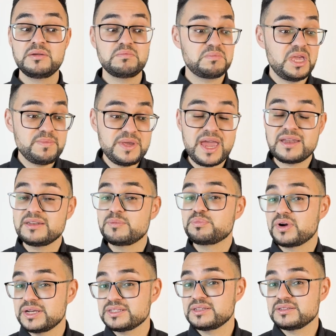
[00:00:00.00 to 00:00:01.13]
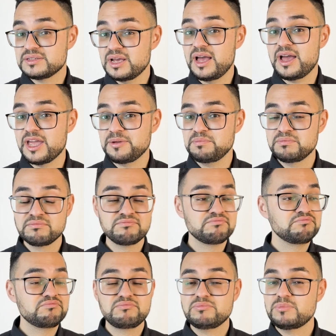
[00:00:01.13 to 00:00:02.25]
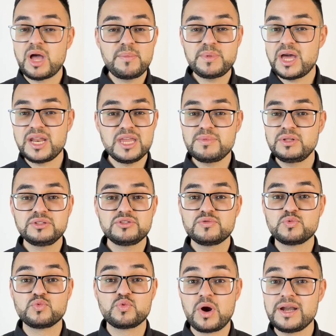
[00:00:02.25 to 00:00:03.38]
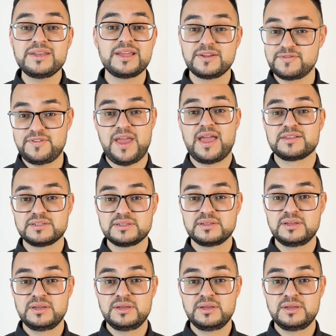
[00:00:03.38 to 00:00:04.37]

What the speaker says: Maybe at the present time, I'm not able to run that fast.